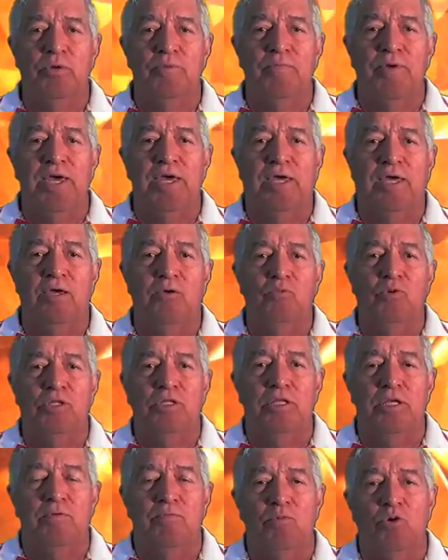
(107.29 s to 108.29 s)
we're making,
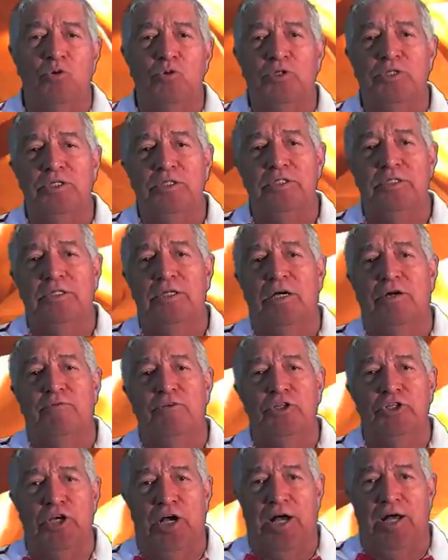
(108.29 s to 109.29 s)
with the emotions of
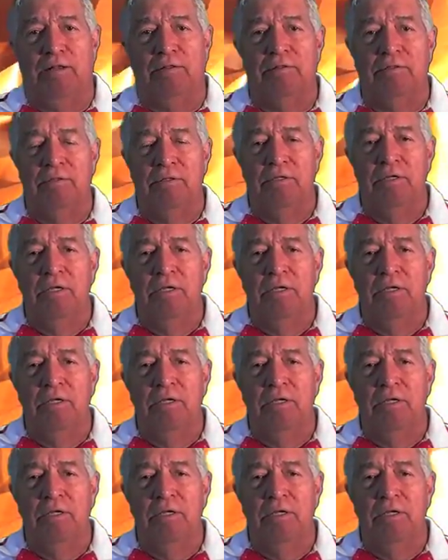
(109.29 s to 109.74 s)
a child.